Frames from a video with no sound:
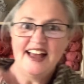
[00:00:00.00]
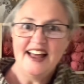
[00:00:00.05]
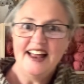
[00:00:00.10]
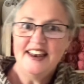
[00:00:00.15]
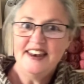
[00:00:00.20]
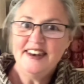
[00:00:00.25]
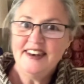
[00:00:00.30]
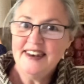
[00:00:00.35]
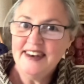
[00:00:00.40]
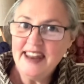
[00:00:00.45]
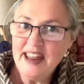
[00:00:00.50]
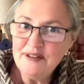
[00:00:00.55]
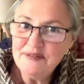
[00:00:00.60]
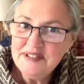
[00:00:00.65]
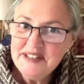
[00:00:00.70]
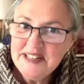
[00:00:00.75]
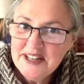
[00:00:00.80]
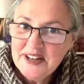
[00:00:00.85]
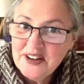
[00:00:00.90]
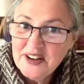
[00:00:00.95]
Never
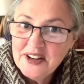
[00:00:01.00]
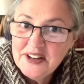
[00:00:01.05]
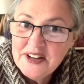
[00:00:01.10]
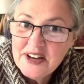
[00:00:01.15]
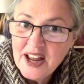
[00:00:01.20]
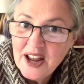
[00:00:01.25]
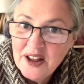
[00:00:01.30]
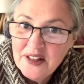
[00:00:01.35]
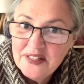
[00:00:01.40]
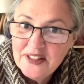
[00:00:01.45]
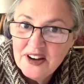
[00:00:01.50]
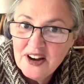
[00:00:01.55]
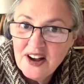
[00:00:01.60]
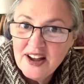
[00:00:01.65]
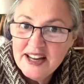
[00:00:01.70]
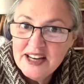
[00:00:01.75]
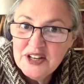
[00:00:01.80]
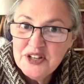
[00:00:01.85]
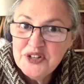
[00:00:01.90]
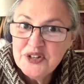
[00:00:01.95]
did I know that
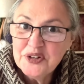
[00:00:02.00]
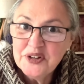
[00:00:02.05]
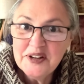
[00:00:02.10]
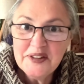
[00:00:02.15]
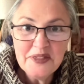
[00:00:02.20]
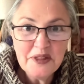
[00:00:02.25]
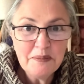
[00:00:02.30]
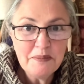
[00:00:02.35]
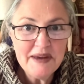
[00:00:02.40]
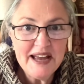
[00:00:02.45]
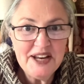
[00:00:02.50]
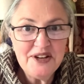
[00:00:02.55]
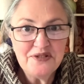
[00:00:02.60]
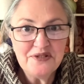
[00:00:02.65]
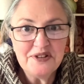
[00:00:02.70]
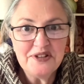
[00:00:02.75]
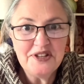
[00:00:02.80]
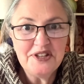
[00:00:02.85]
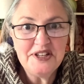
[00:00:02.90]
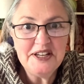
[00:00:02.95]
I enjoyed the
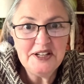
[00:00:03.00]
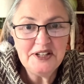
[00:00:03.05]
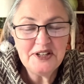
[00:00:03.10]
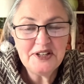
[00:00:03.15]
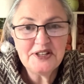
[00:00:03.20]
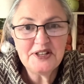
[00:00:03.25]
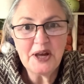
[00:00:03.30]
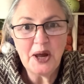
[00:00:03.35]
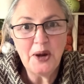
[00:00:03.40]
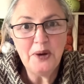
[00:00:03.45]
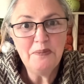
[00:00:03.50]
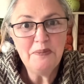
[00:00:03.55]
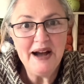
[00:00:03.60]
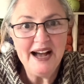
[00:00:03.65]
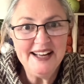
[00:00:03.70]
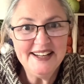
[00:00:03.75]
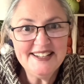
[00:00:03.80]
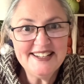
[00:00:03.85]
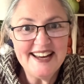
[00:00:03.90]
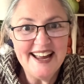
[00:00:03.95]
mattress stitch so
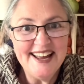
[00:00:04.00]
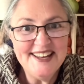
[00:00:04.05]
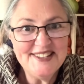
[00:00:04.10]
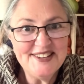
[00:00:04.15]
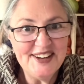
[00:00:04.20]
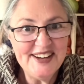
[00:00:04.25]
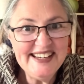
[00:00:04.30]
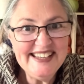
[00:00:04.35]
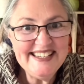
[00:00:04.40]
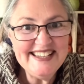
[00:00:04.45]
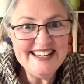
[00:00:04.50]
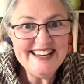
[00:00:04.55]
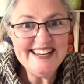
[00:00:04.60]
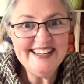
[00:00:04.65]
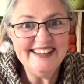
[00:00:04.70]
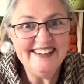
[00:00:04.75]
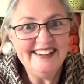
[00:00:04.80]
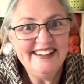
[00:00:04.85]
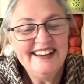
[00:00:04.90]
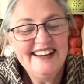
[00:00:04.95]
much as I
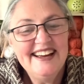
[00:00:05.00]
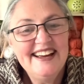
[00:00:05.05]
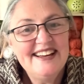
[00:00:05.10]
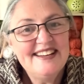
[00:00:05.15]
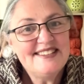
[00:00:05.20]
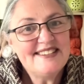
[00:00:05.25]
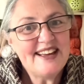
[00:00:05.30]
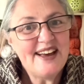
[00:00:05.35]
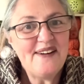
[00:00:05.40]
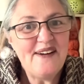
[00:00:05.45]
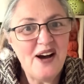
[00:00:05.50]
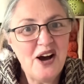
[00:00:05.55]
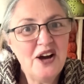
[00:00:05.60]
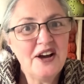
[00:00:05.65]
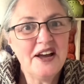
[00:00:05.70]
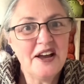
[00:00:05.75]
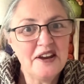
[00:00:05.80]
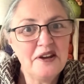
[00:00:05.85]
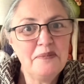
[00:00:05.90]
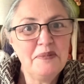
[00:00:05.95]
did. So
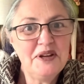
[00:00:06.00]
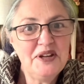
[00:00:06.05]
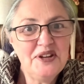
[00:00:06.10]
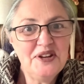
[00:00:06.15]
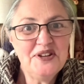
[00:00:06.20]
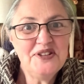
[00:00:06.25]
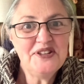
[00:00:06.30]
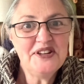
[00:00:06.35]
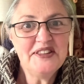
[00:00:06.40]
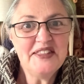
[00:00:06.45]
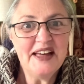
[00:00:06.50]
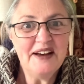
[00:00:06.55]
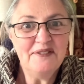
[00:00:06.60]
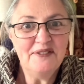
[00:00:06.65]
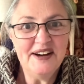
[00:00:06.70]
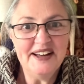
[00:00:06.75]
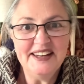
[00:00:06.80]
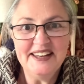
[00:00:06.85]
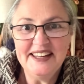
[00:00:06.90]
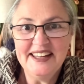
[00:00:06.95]
I'm going to be using that
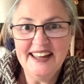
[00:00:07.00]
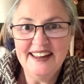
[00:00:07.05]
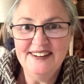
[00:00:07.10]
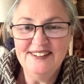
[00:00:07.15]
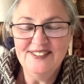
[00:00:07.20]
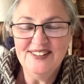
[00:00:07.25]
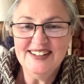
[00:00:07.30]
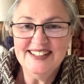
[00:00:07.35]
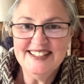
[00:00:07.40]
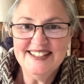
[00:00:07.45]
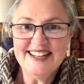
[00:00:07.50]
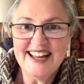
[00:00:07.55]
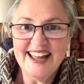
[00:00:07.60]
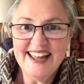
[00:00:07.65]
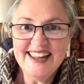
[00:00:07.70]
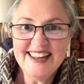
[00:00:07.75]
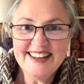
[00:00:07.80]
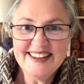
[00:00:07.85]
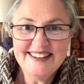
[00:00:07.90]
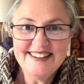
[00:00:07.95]
one again one
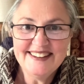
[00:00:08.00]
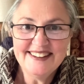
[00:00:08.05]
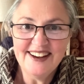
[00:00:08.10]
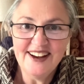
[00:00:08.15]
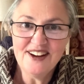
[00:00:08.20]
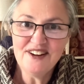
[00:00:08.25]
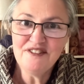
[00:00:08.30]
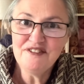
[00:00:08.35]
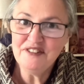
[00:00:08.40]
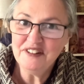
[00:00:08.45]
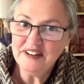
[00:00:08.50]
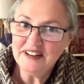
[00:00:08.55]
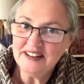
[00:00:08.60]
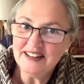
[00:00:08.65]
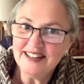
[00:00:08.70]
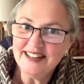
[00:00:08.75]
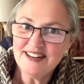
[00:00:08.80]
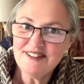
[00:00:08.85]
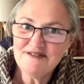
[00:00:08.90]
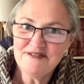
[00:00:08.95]
day. I
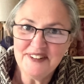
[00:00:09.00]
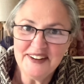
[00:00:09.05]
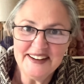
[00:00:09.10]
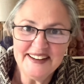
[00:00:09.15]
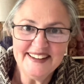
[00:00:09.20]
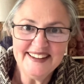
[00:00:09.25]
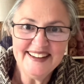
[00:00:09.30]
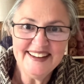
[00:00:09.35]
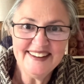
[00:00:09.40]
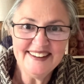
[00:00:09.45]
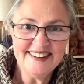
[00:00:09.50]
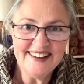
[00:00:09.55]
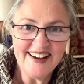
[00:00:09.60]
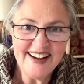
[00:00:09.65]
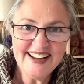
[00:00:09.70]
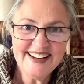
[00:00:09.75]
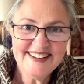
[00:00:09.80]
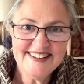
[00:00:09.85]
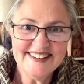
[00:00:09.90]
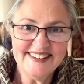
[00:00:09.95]
really
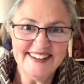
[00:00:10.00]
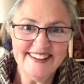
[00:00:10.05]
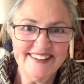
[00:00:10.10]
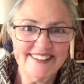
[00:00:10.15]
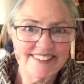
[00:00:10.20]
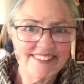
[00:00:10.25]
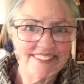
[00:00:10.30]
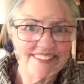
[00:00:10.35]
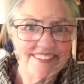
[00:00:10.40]
liked it.